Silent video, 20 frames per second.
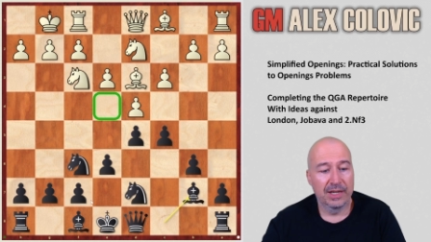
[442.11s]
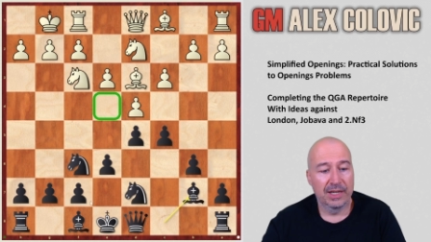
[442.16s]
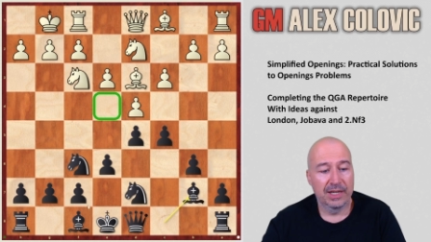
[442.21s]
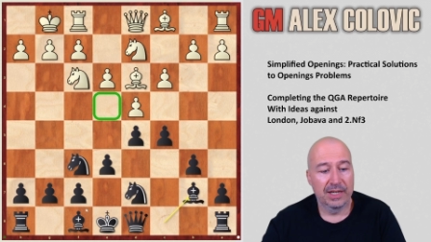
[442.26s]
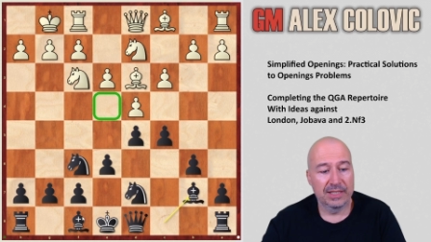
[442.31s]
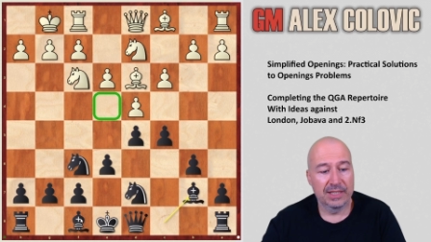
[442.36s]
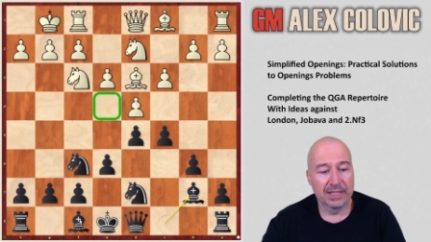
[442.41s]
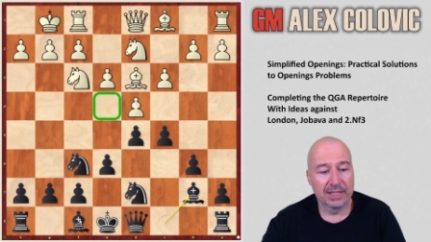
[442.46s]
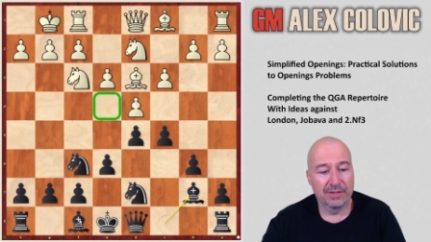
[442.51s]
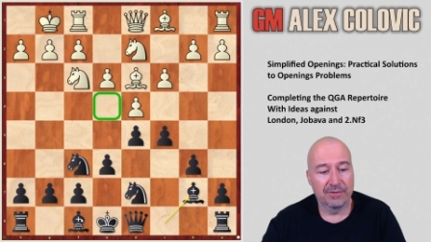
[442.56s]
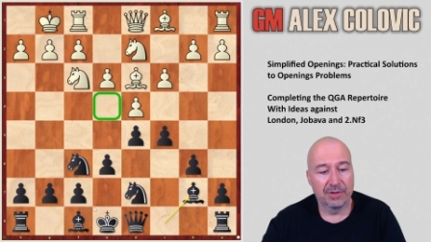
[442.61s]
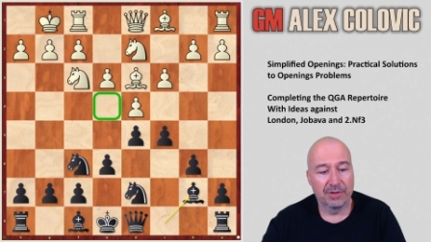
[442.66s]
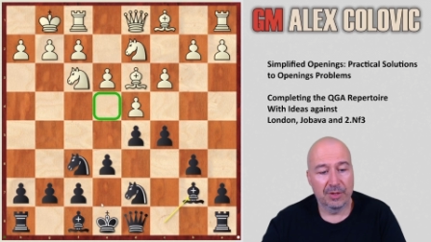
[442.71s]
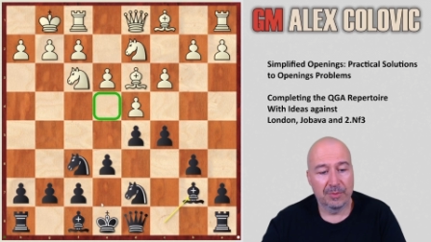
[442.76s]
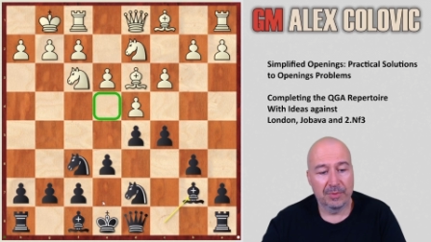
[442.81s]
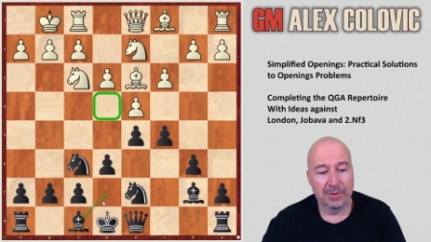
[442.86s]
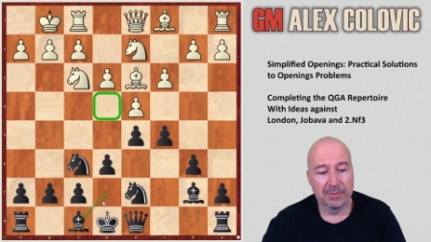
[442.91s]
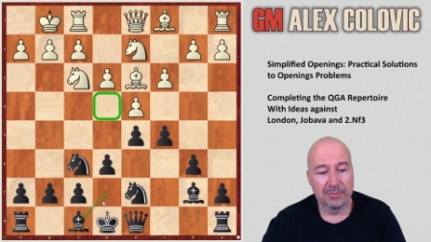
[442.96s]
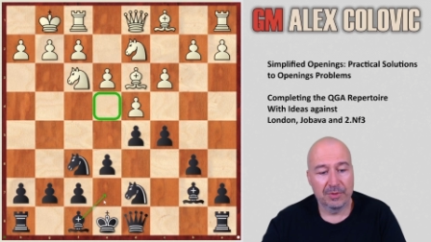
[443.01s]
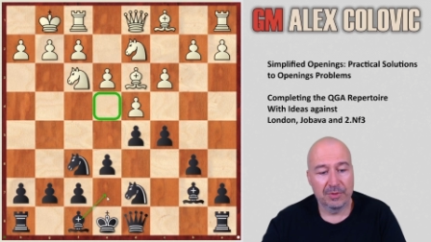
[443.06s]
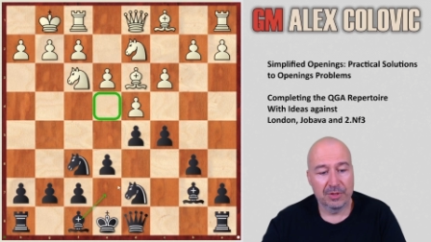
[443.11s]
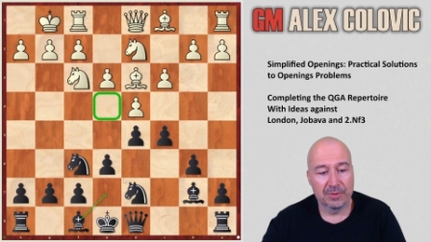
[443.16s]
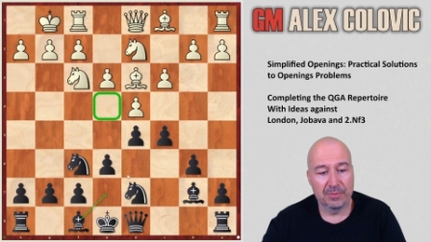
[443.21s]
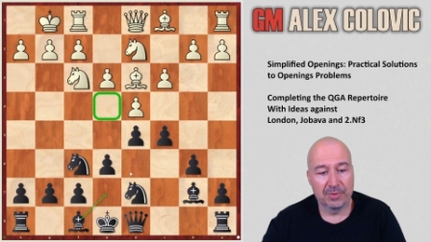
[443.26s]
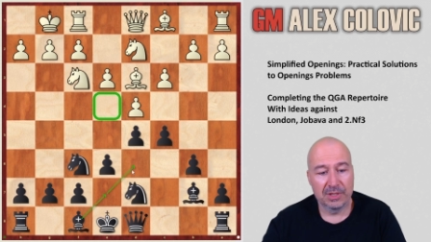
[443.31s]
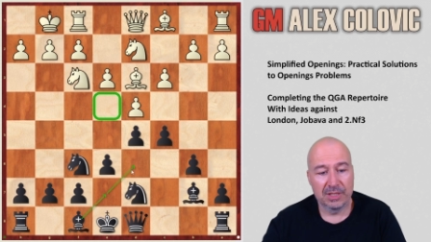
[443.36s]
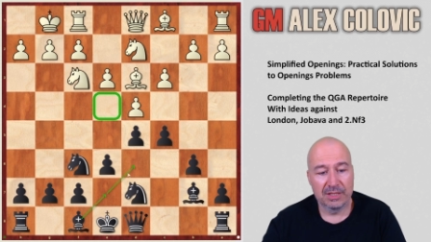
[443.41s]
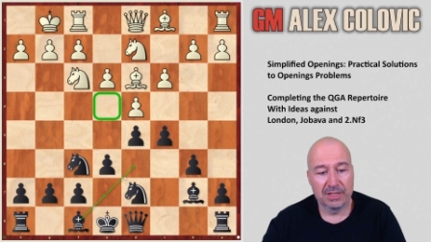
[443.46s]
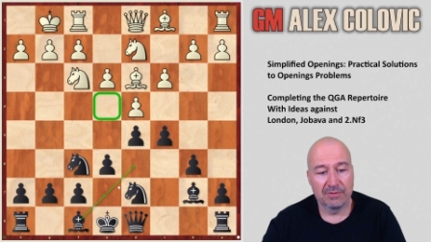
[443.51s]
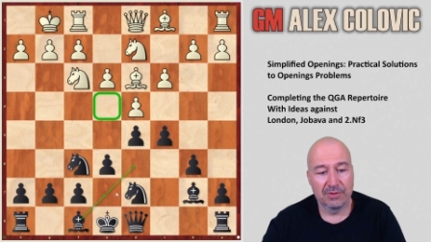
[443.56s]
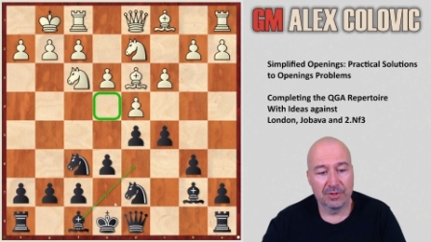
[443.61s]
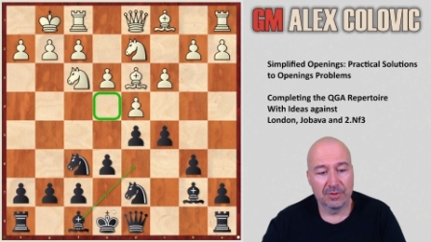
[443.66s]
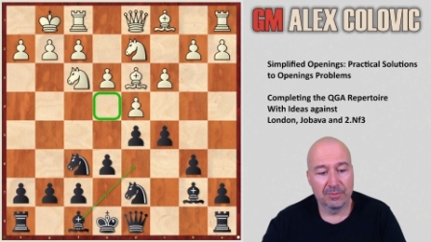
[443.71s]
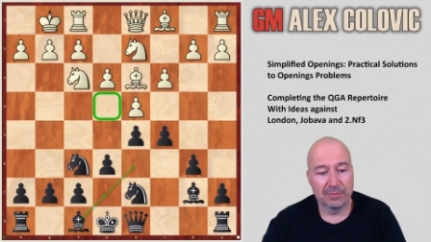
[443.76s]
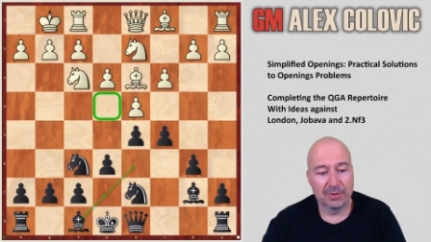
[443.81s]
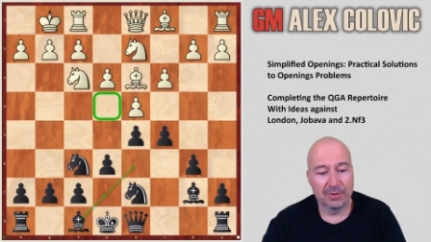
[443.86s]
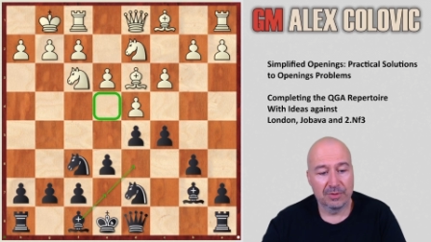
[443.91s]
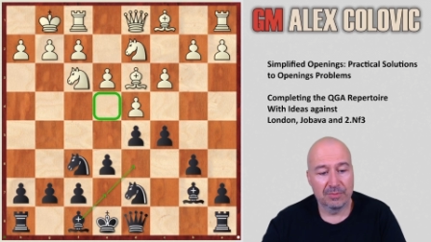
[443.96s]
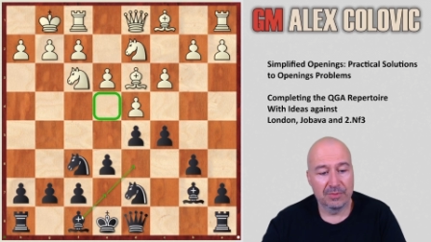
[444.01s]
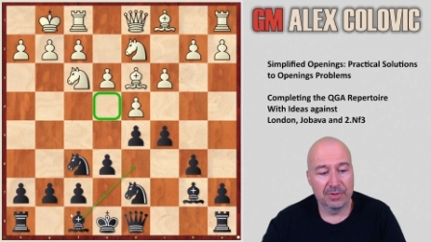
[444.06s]
and then developing bishop e7 or
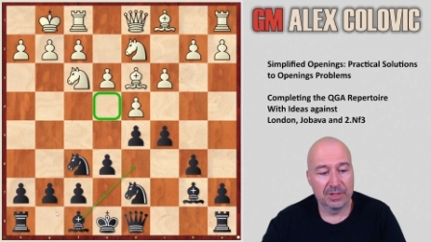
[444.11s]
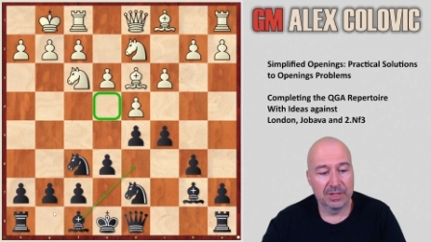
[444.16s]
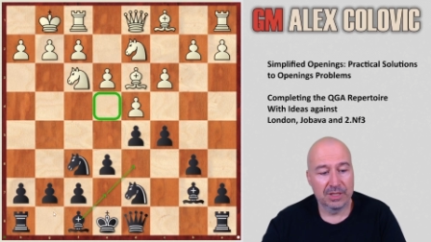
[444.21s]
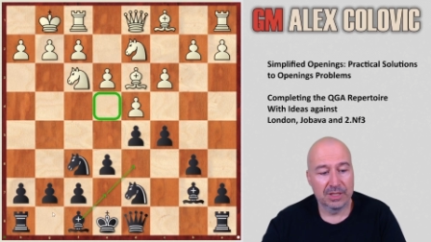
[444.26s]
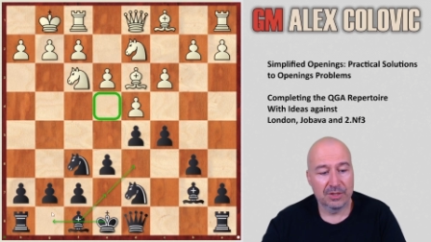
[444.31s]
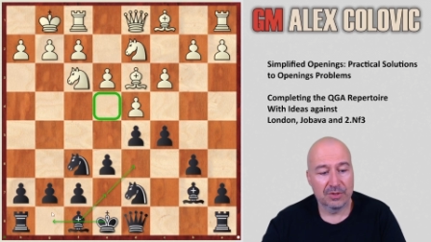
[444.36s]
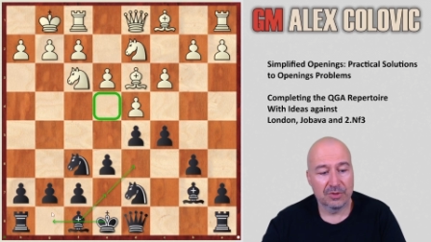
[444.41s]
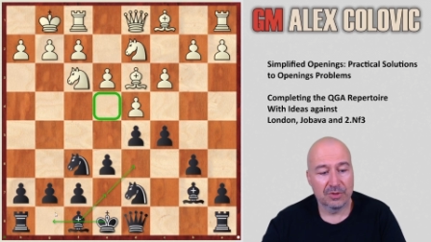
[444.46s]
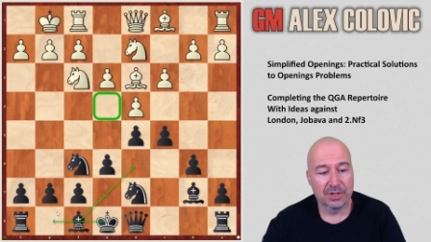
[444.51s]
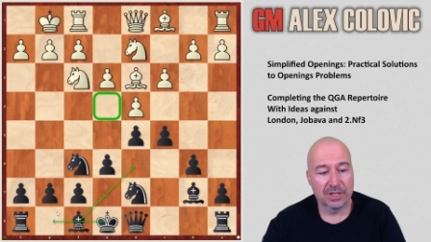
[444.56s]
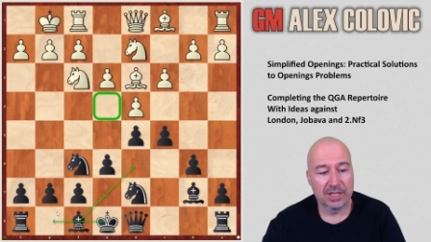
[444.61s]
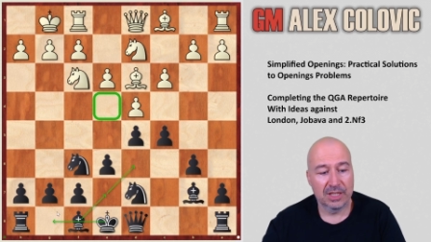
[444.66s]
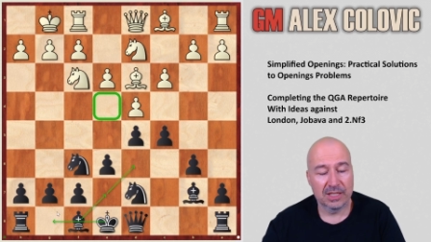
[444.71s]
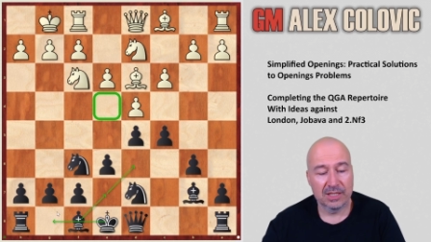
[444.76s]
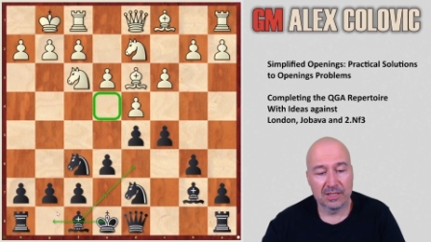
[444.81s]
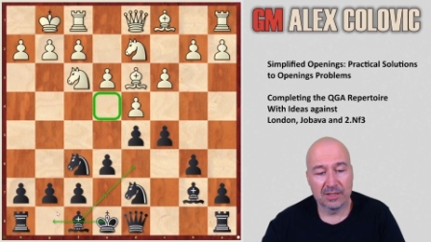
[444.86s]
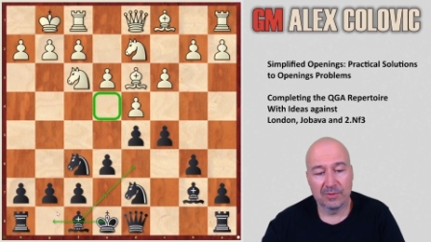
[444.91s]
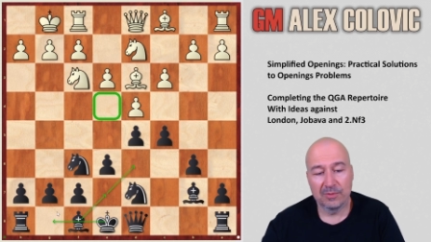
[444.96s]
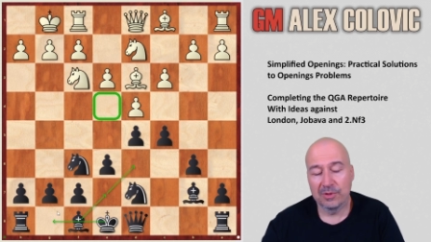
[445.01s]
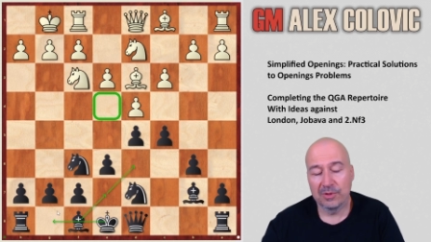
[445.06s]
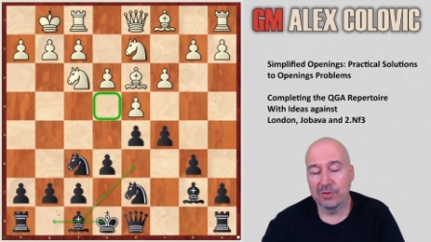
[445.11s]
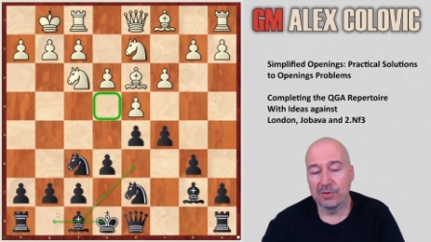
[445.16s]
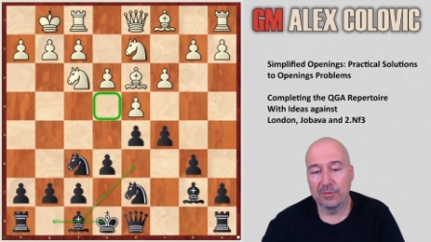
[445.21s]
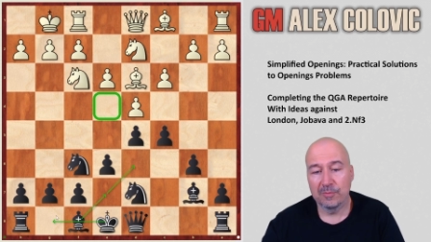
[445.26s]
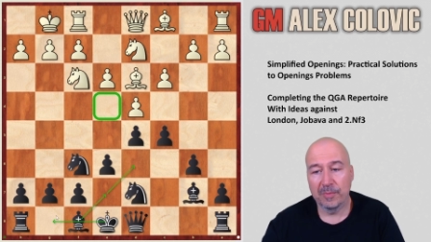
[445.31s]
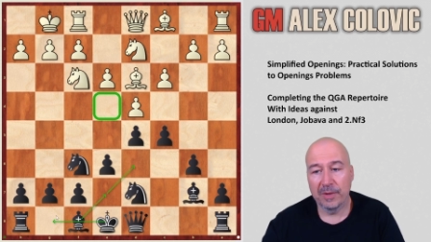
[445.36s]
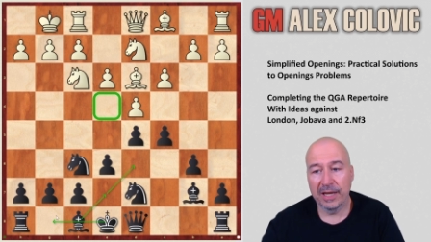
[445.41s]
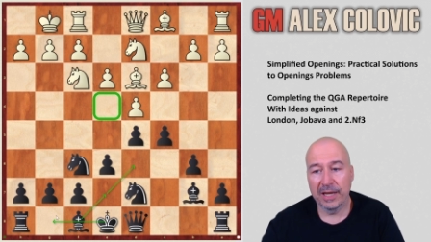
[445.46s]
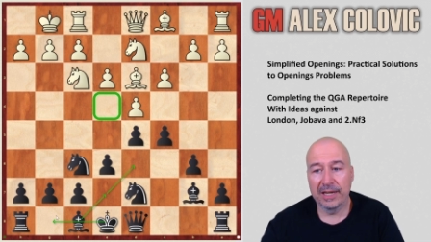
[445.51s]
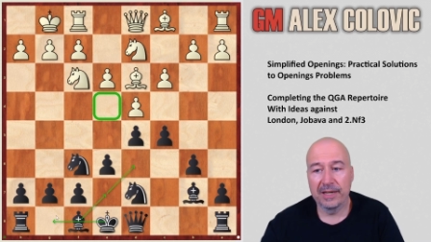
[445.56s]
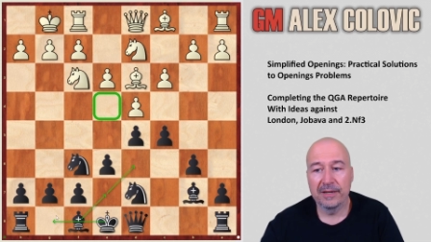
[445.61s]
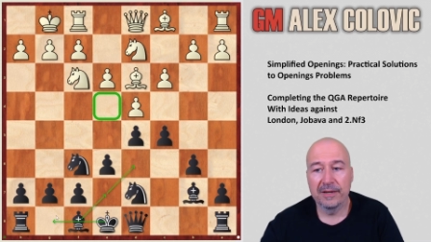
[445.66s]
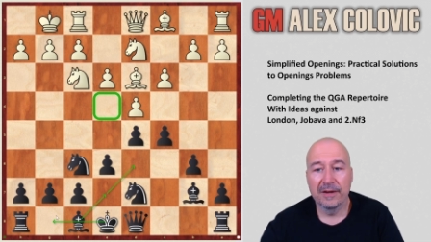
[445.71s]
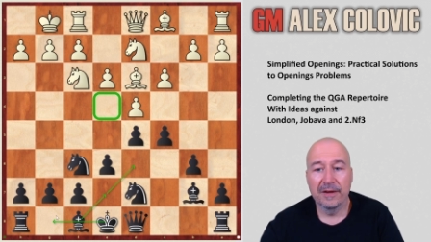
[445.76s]
bishop d6, short castle with good play.